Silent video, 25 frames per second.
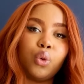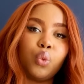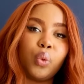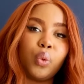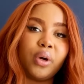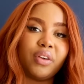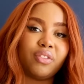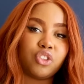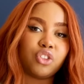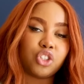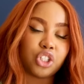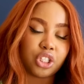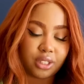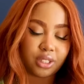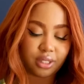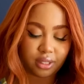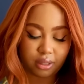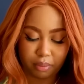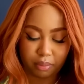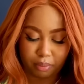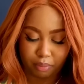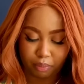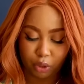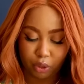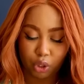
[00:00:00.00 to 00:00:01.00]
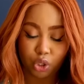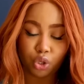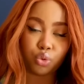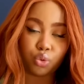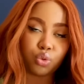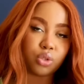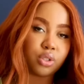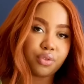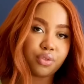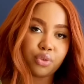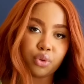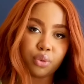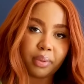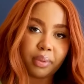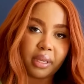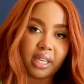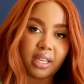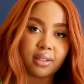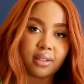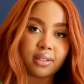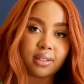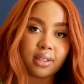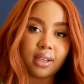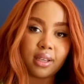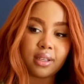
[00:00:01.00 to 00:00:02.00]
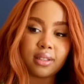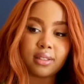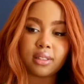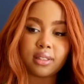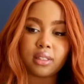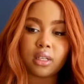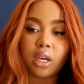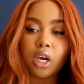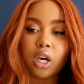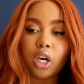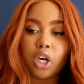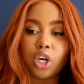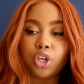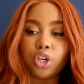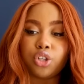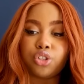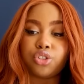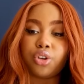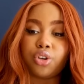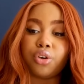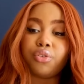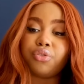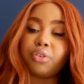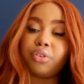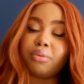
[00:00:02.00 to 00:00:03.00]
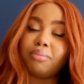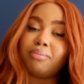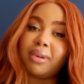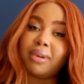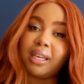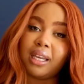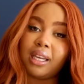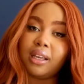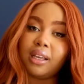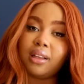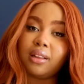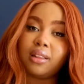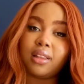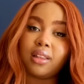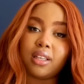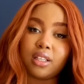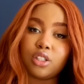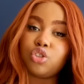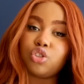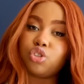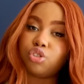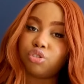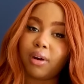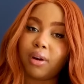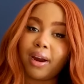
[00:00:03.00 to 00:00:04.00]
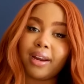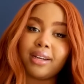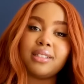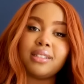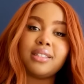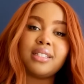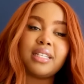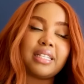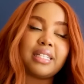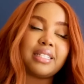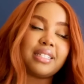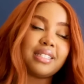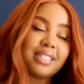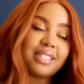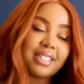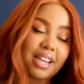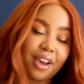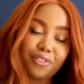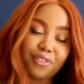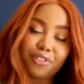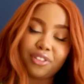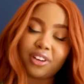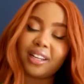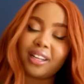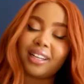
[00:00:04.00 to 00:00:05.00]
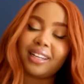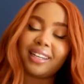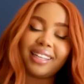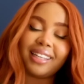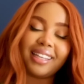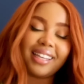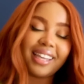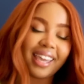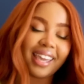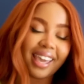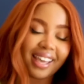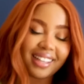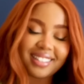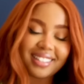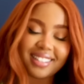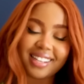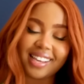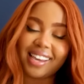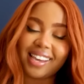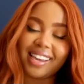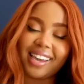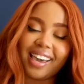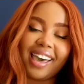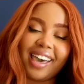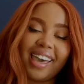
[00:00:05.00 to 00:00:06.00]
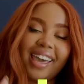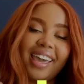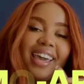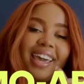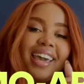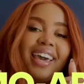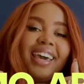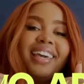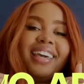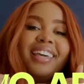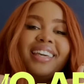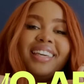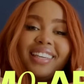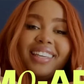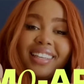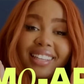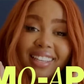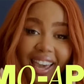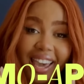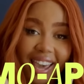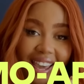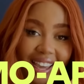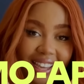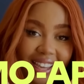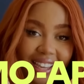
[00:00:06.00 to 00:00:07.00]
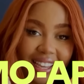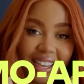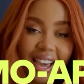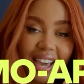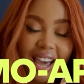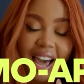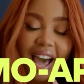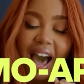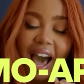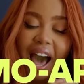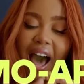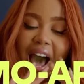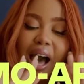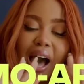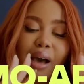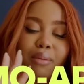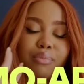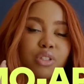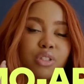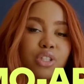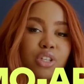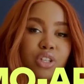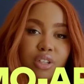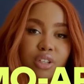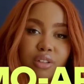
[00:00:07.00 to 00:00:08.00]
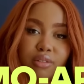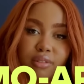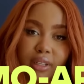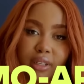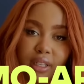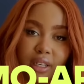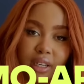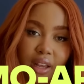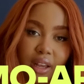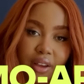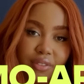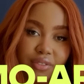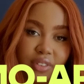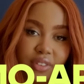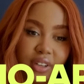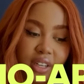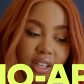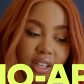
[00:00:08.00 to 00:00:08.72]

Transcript: with just some beautiful pieces. So for me, this trend is definitely getting a yay. Absolutely loved